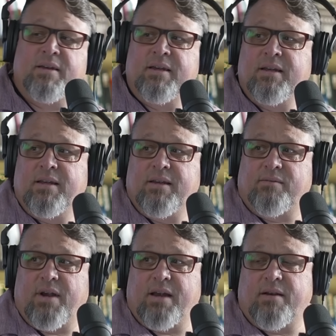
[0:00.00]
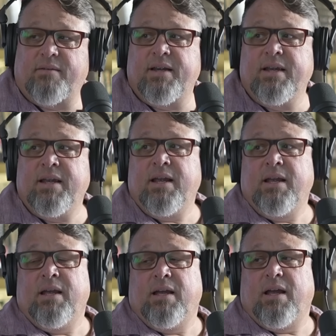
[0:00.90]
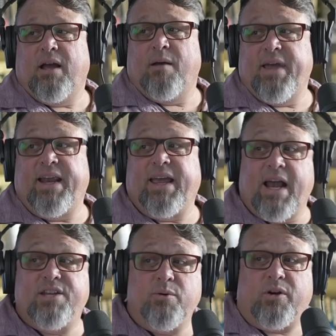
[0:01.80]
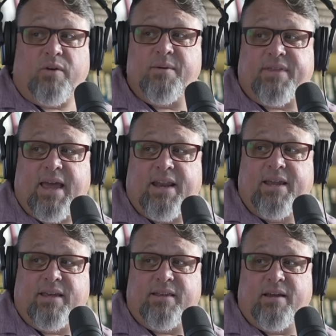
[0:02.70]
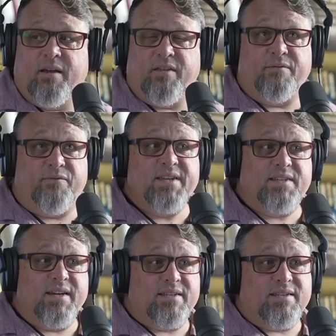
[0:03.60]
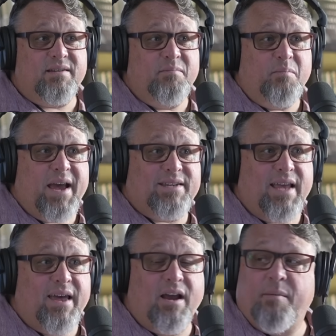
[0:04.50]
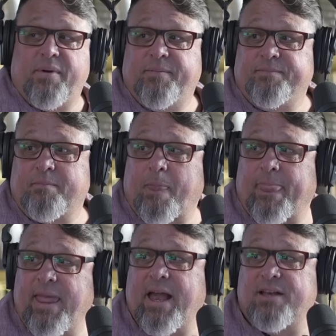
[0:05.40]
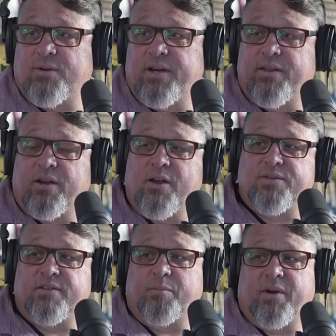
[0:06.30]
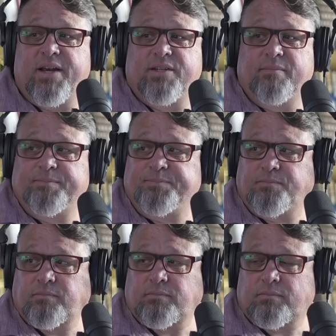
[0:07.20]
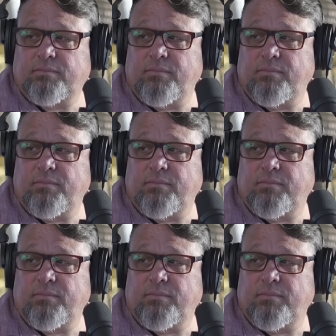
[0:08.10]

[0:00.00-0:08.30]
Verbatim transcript: Ah, I see. Right, right, right. Okay. And again, I do agree with that. The physics backs that up. Right. Yeah, so here are the cones of depression. Yeah.